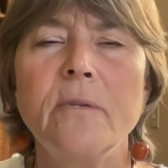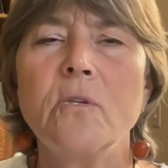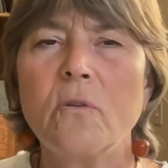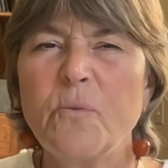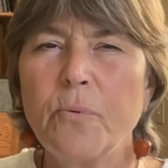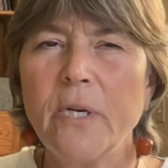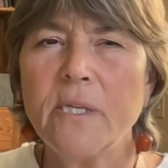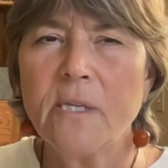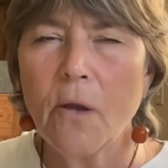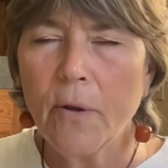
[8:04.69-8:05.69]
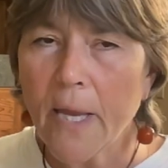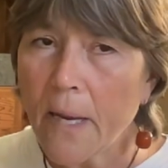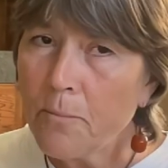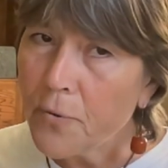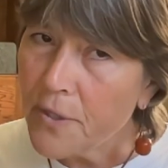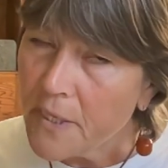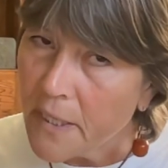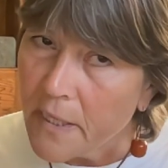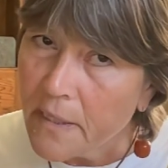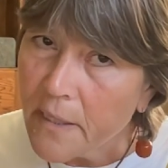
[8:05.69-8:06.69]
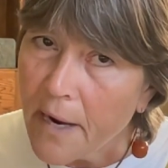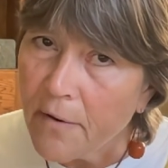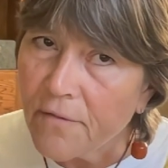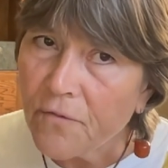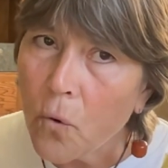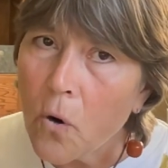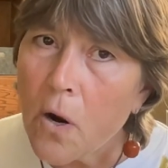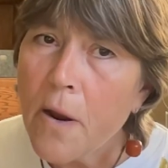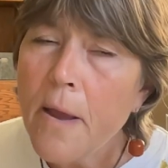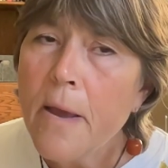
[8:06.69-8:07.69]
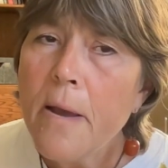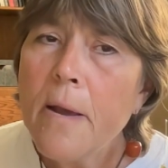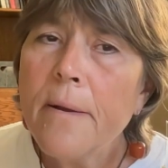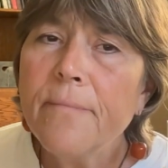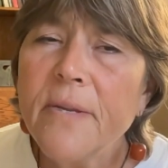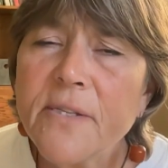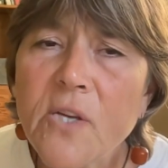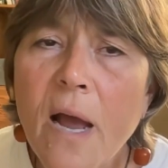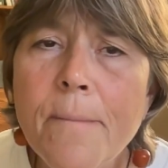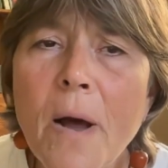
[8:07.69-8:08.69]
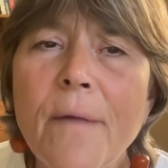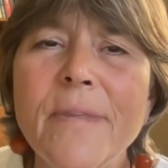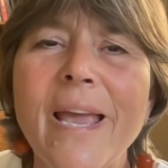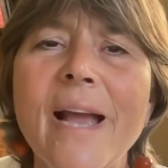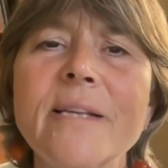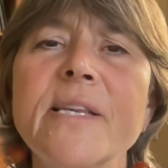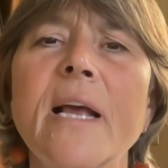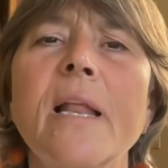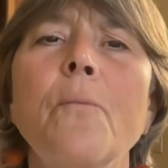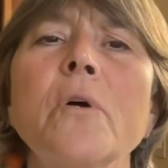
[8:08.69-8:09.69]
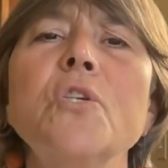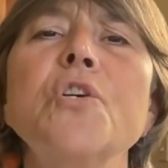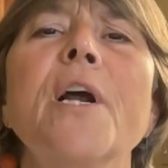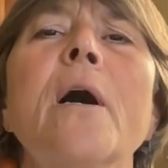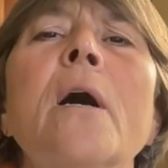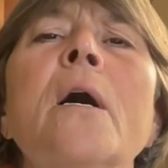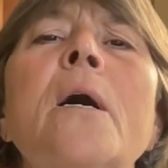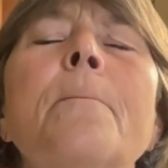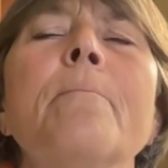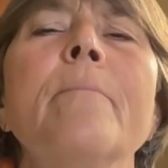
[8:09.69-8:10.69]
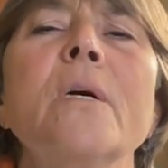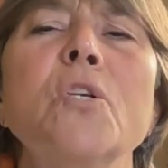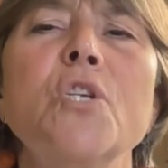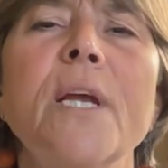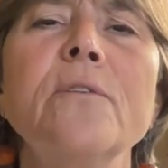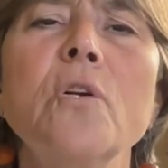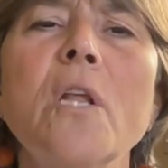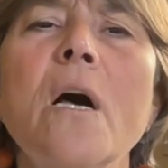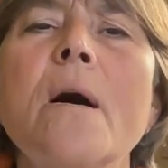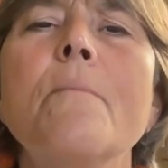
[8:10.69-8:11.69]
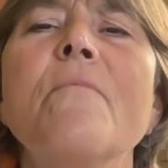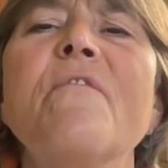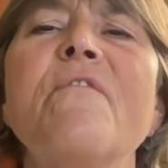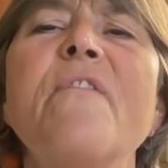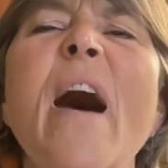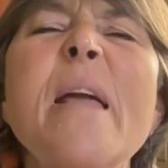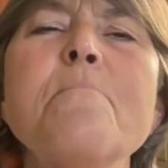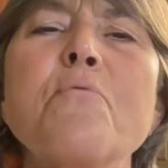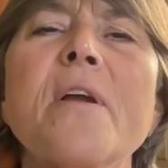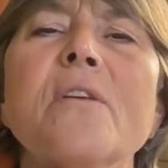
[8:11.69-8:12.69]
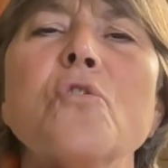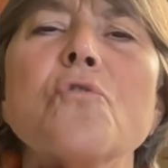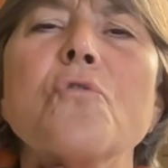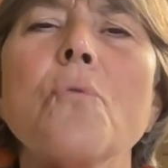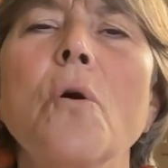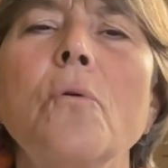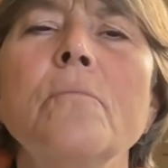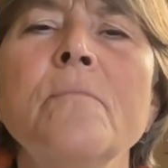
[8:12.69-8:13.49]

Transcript: So it's pretty slow. Again, breathing in, count of 4. This time on the exhale, I want you to hum, a gentle hum, vibrate your throat.